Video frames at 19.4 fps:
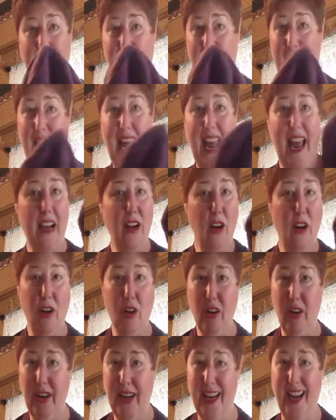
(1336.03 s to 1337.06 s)
I had
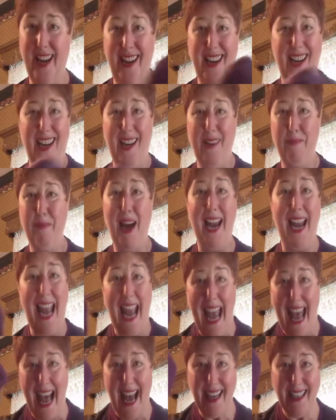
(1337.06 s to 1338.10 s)
her in my
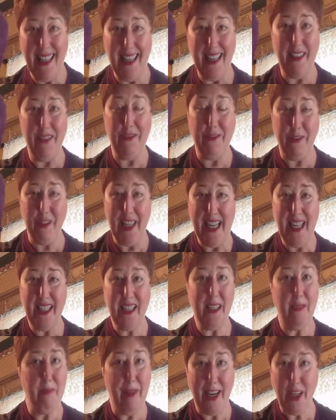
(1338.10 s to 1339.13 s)
hat and a
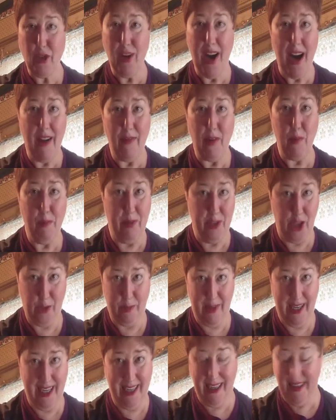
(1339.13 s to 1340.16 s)
fleece and my travel
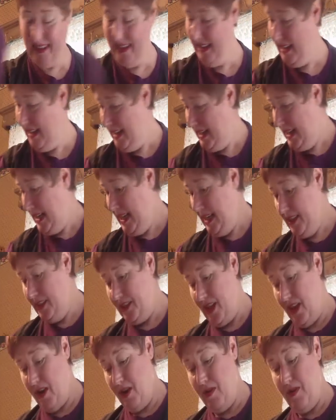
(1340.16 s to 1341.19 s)
pashmina.
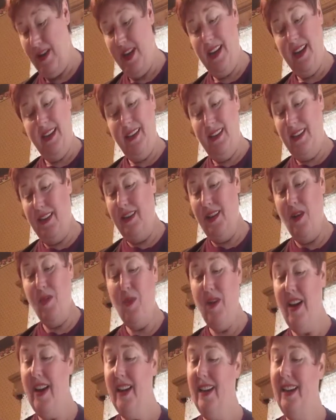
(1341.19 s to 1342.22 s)
So, you know
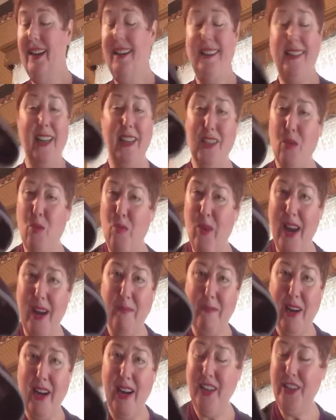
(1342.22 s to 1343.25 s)
what? Doesn't
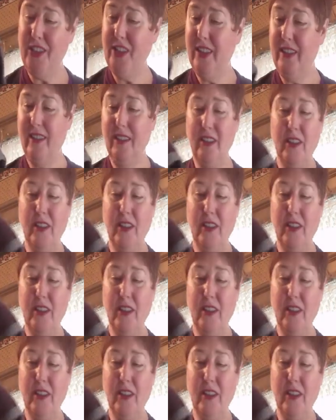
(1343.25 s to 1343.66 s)
weigh much.